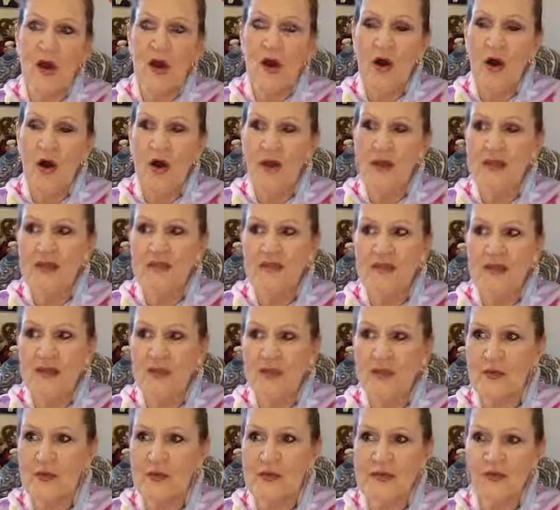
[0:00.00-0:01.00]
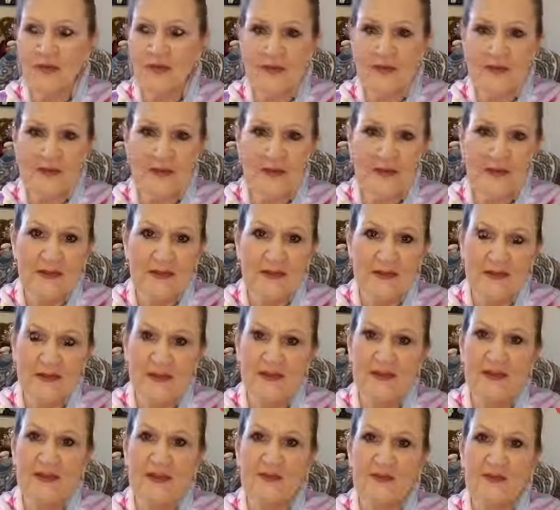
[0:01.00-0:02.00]
all of the other businesses and
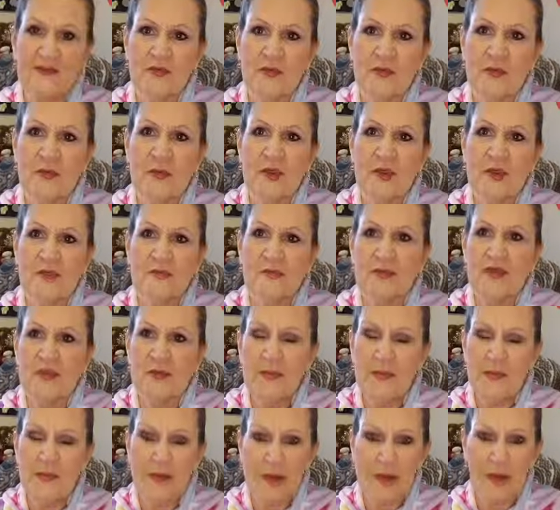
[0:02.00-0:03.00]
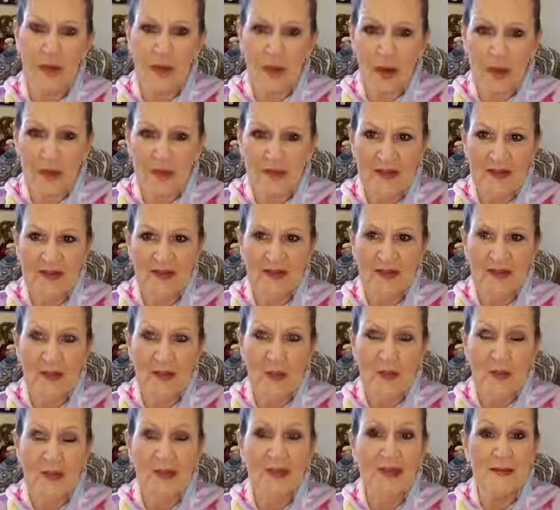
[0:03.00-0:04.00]
successful people around us
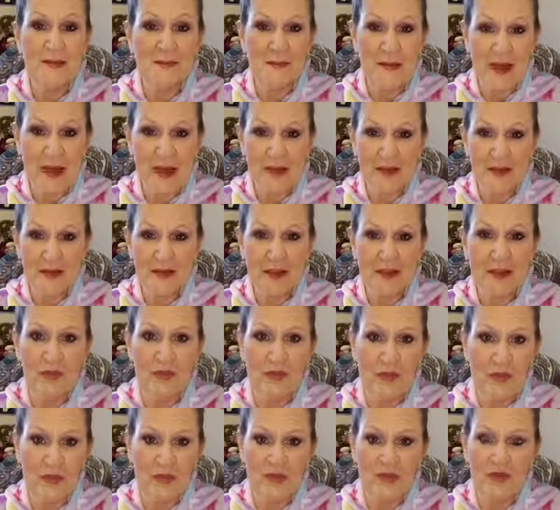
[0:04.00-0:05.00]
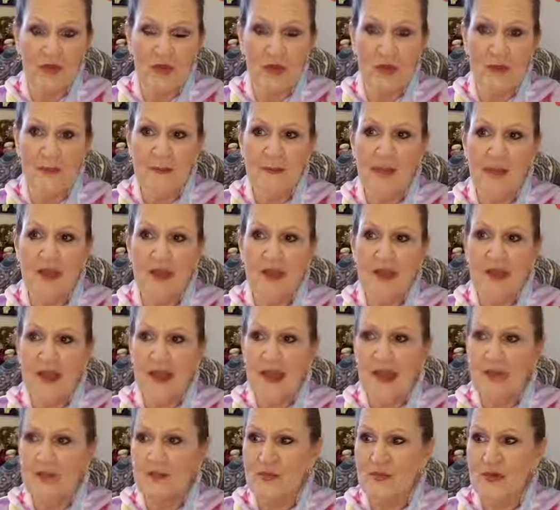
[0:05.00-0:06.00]
that we can model and learn from
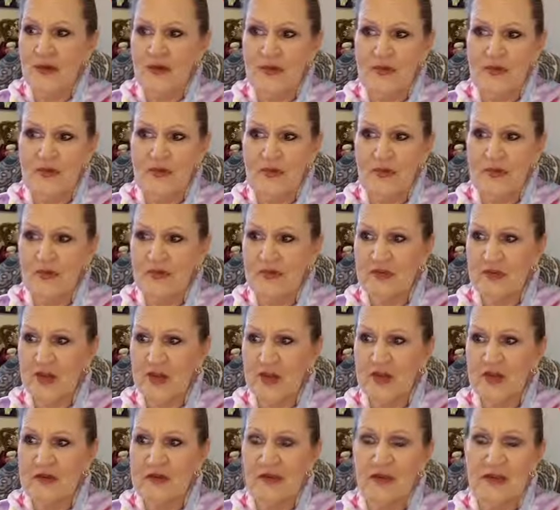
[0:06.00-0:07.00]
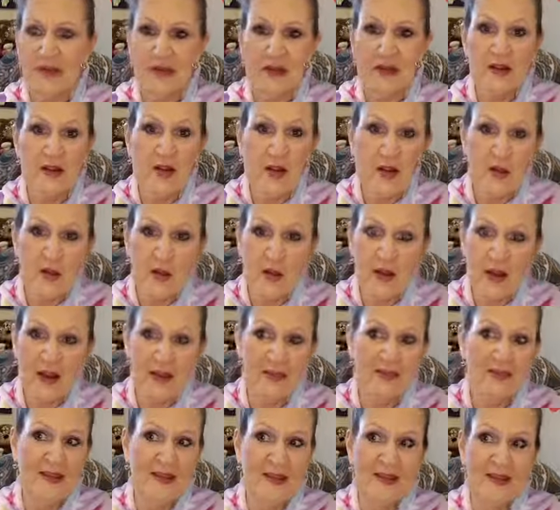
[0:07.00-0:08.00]
and research and go
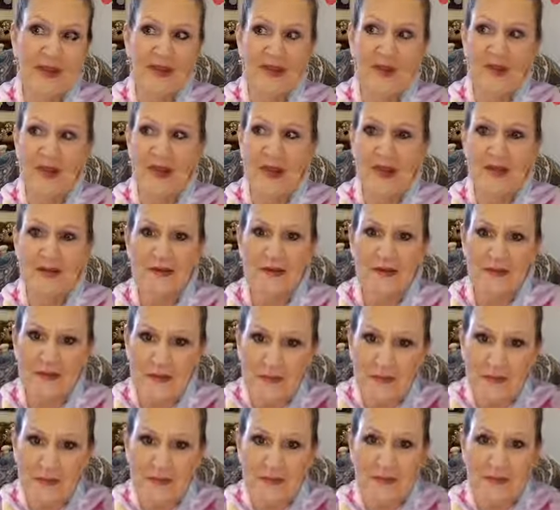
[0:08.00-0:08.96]
on the internet and at the,